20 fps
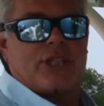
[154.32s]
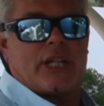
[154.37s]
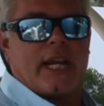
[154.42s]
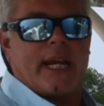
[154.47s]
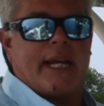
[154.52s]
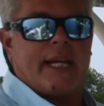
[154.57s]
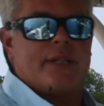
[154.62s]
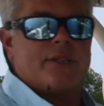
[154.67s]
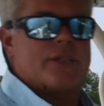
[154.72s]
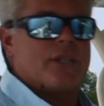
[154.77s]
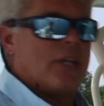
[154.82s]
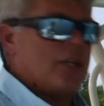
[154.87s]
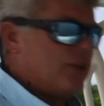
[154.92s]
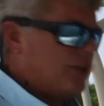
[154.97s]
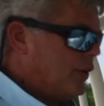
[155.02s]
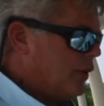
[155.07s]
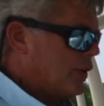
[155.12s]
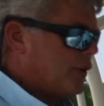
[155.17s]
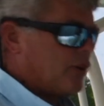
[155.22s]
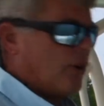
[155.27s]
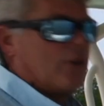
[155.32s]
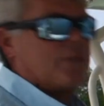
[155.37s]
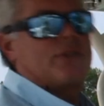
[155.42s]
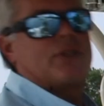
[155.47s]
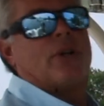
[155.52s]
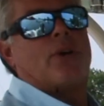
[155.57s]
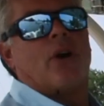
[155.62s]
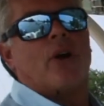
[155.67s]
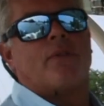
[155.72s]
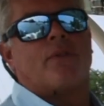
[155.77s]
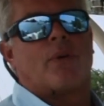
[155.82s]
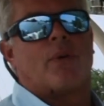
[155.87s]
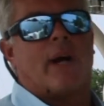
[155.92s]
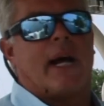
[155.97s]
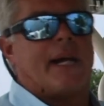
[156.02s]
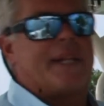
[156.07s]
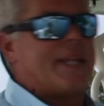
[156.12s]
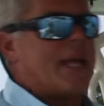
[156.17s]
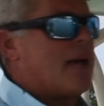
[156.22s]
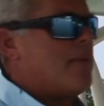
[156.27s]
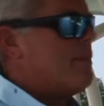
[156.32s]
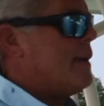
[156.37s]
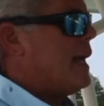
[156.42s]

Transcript: change, you can also override that